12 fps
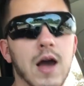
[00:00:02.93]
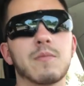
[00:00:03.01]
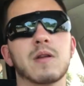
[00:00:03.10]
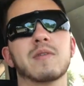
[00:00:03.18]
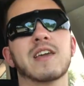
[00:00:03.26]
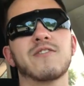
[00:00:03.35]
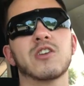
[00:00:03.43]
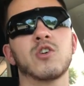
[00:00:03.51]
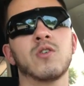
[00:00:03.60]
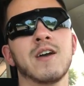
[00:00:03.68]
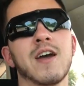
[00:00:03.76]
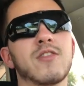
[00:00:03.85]
I'm going to be giving
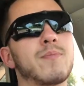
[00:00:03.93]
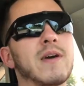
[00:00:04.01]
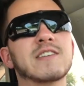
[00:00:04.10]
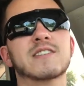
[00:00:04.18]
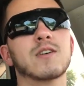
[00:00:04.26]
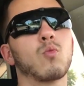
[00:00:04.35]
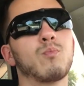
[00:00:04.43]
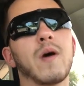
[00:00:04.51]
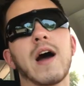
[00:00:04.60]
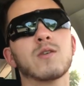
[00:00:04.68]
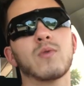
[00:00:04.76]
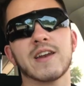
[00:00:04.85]
you the best
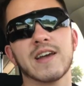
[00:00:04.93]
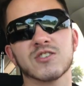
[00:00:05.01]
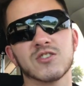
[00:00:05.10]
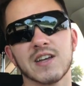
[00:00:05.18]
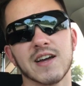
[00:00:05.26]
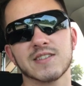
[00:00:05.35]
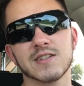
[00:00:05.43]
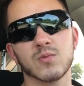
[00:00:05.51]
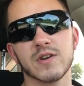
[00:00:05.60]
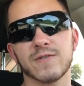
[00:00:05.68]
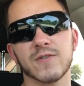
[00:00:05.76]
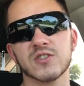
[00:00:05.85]
body weight exercises
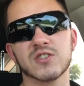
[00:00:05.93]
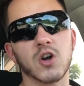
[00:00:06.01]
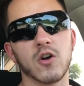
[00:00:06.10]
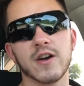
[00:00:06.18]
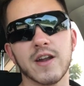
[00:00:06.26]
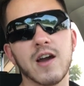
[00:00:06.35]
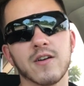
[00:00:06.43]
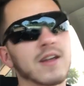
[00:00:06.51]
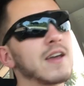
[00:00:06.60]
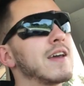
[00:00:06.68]
when you're first starting out.